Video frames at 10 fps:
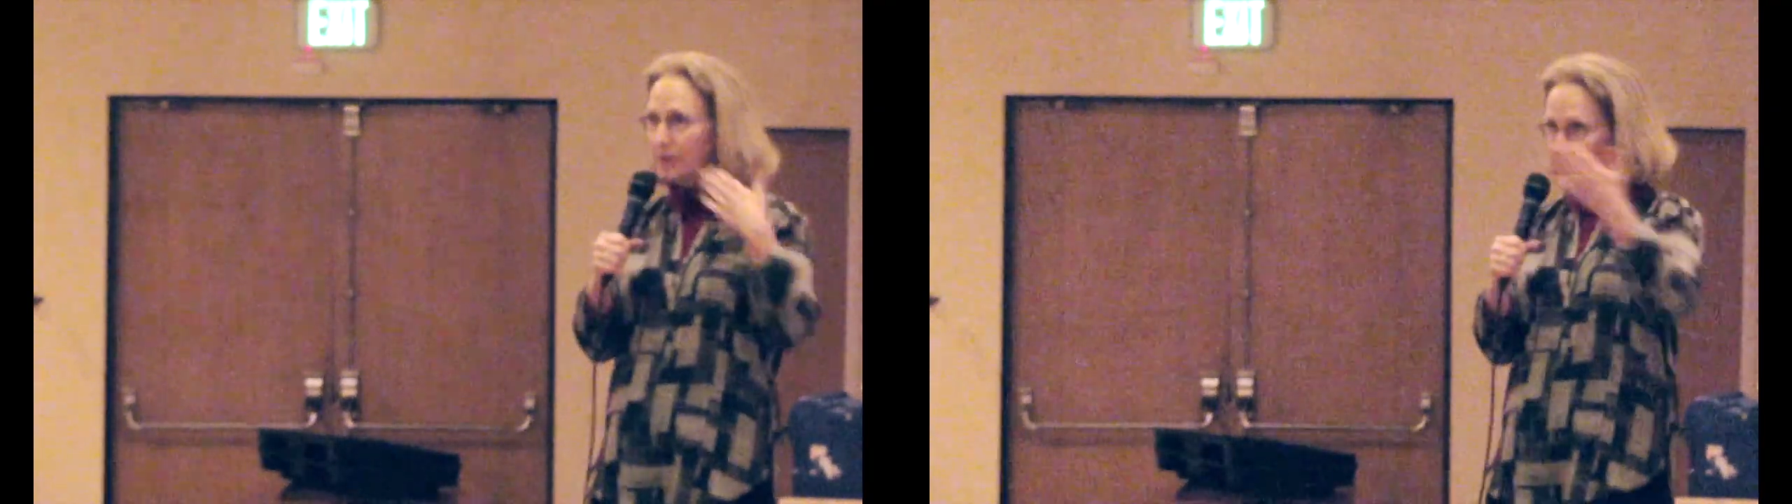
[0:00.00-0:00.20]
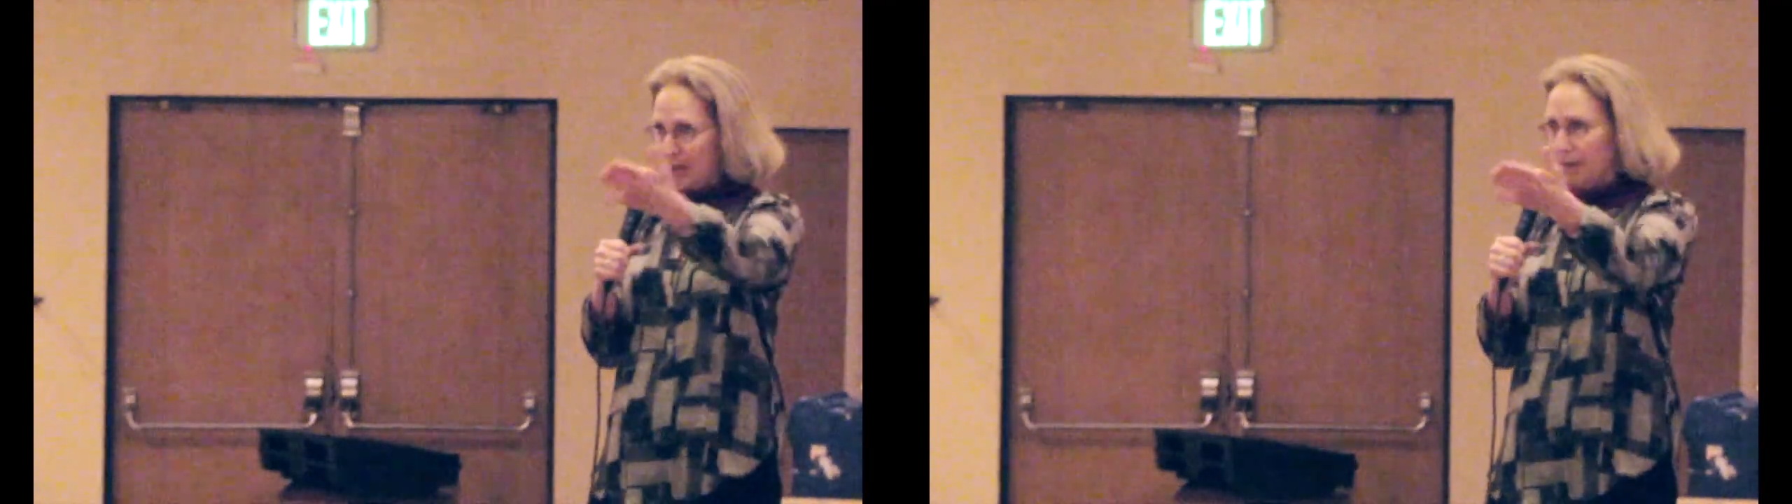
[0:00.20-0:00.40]

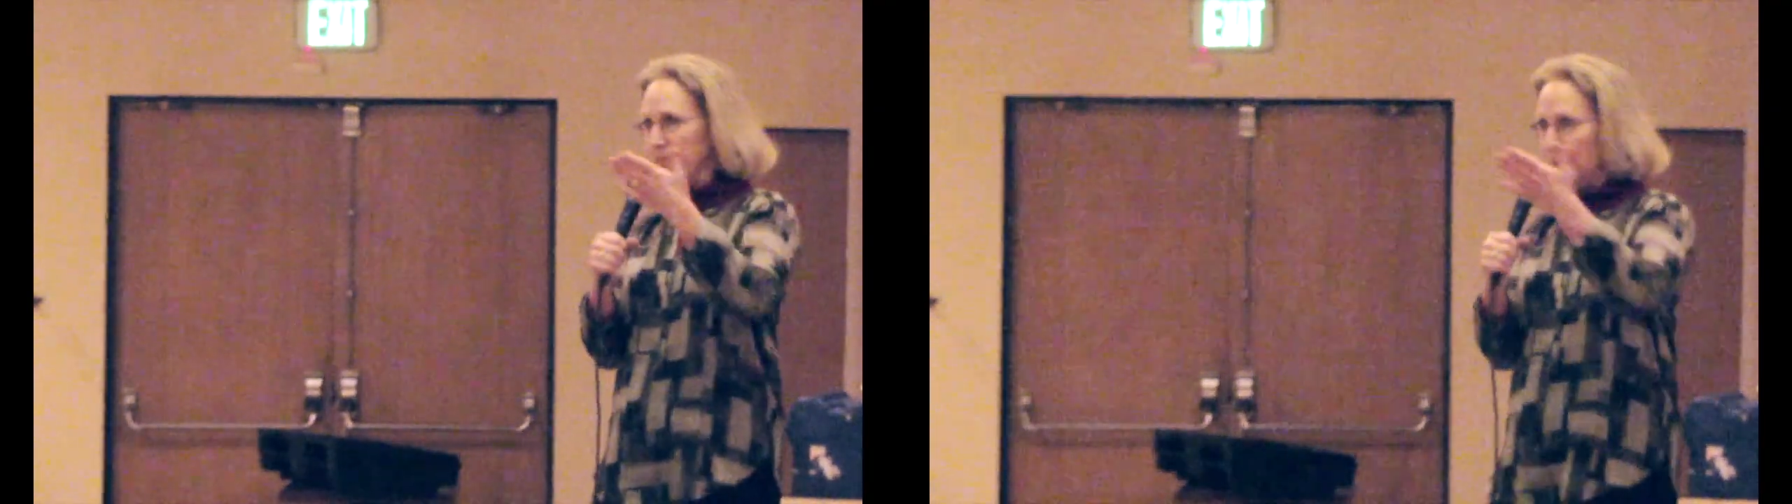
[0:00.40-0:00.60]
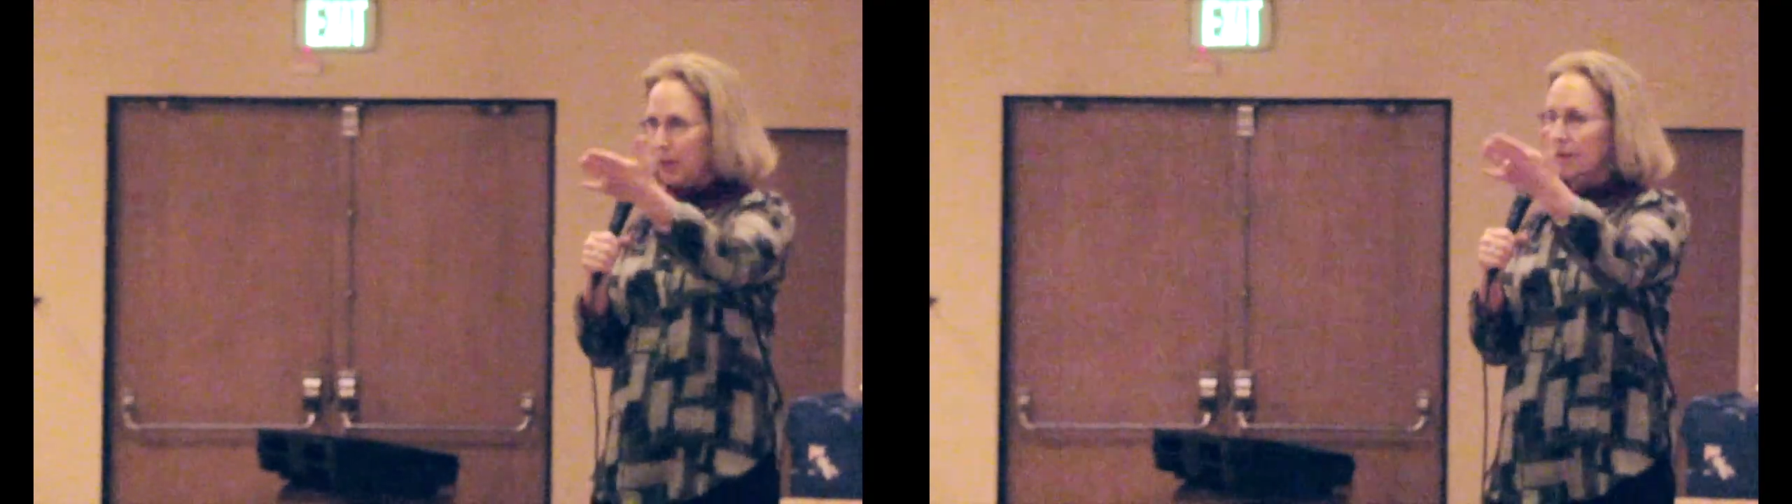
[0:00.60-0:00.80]

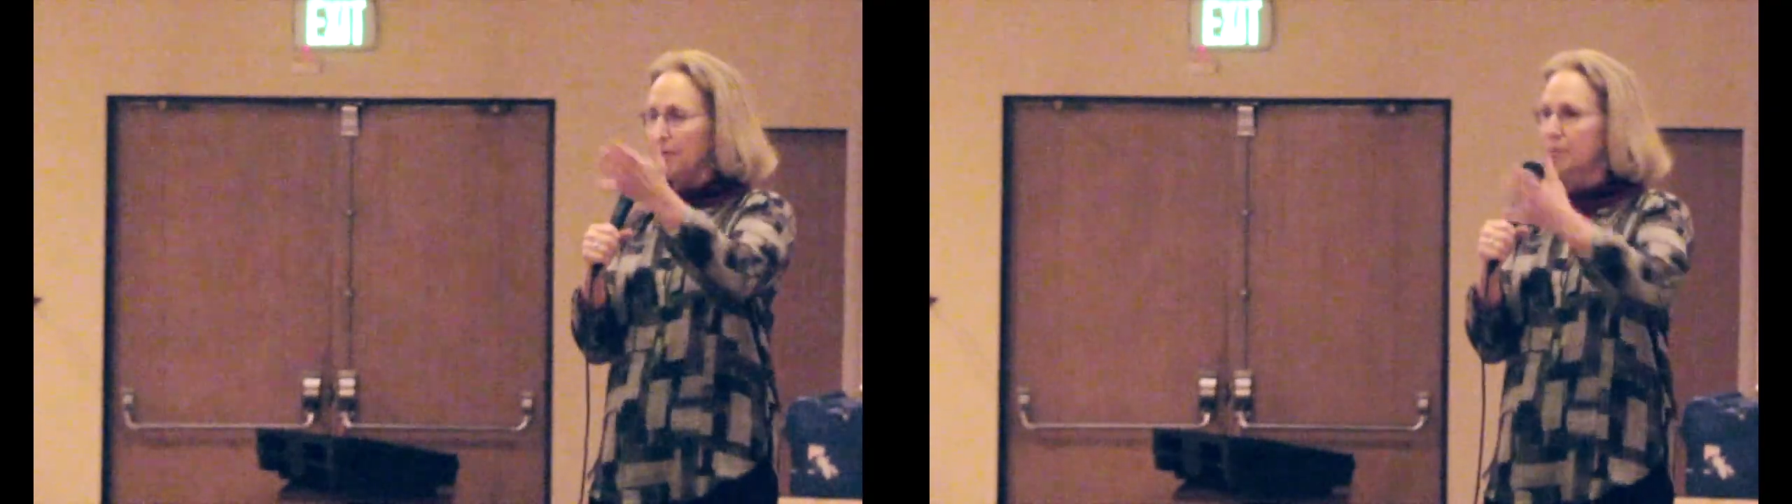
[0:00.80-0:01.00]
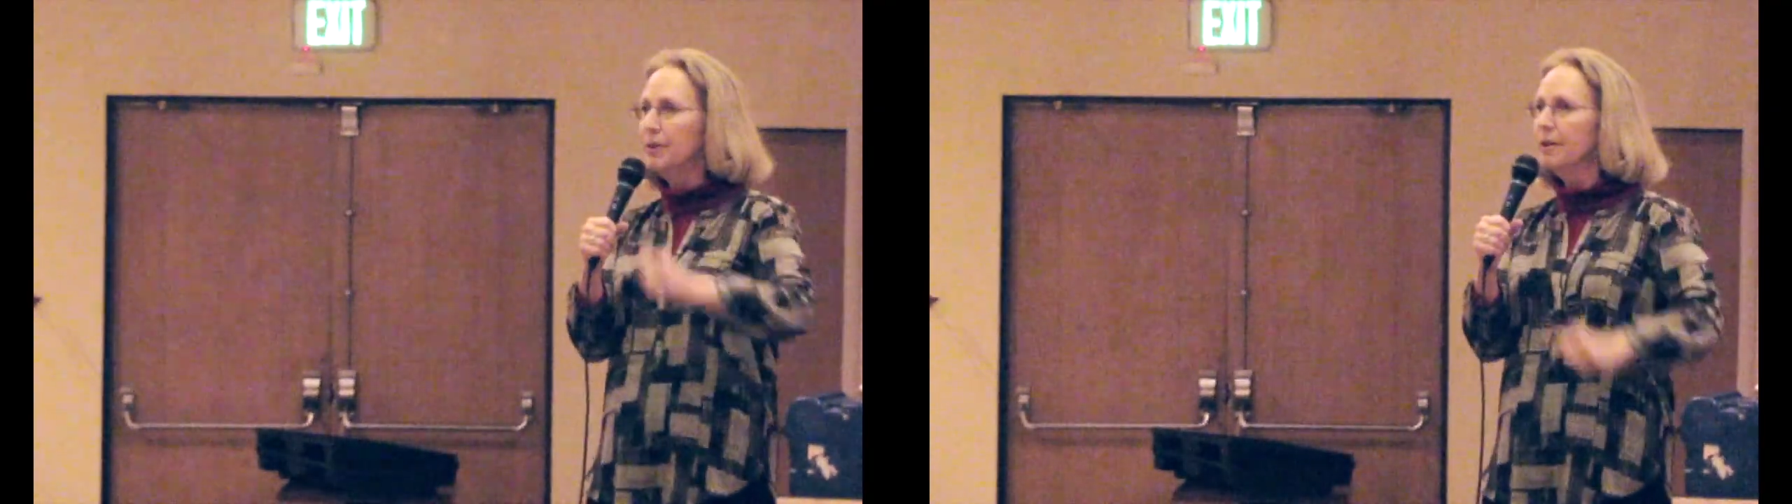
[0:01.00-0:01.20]
yourself looking in
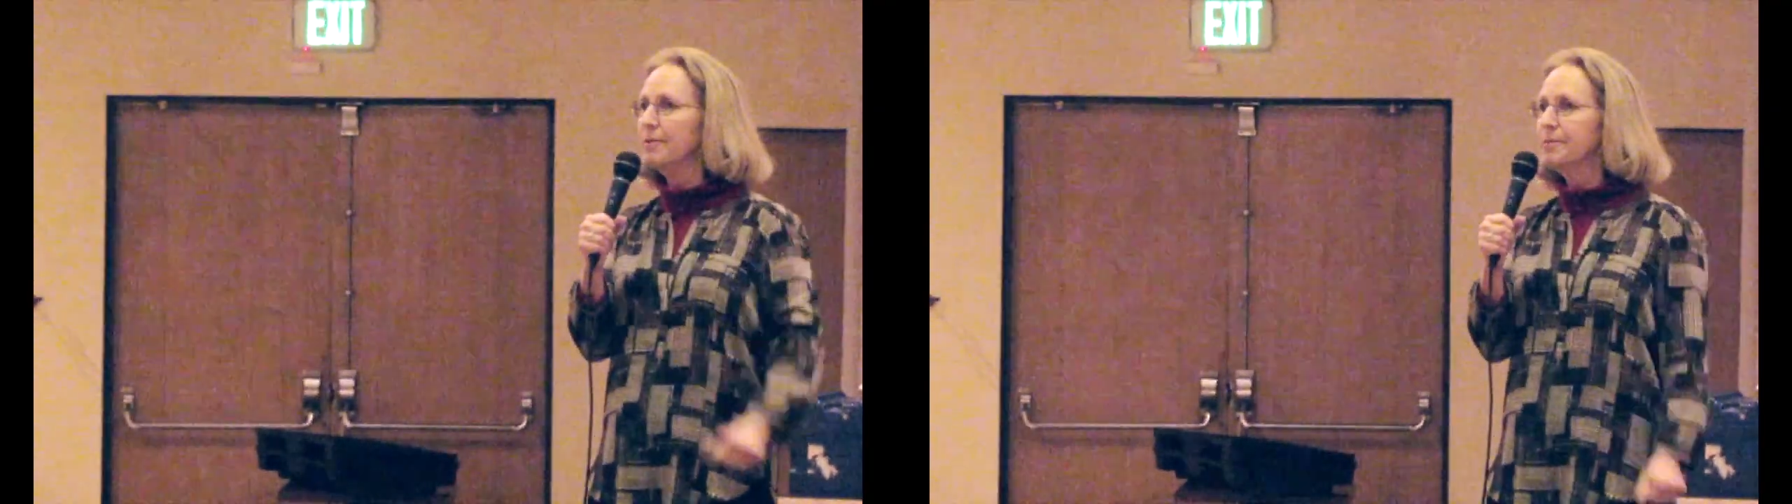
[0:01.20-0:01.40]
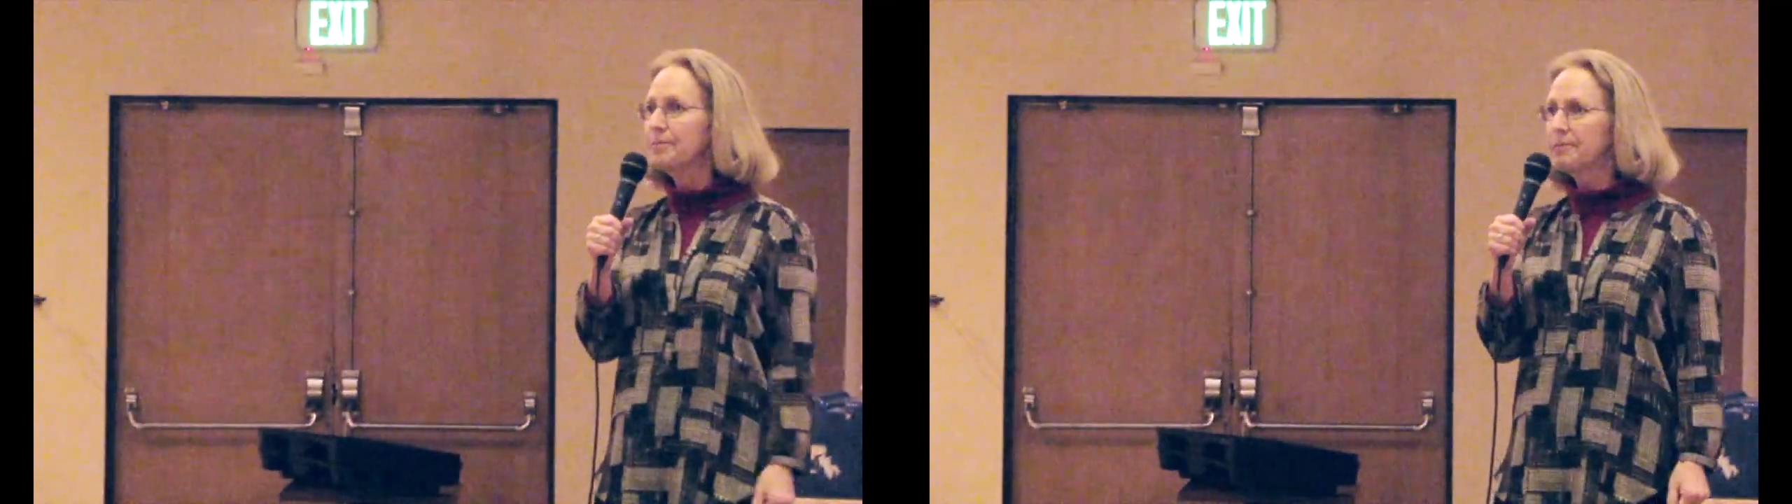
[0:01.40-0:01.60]
the
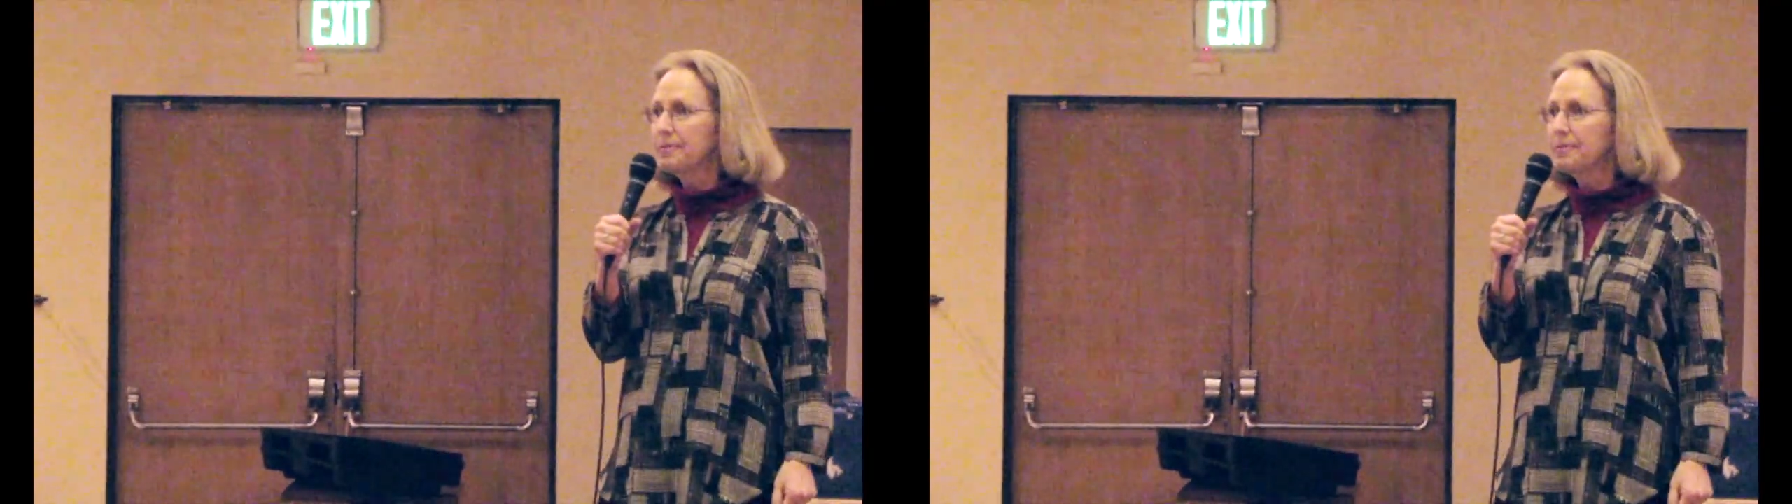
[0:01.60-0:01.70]
mirror.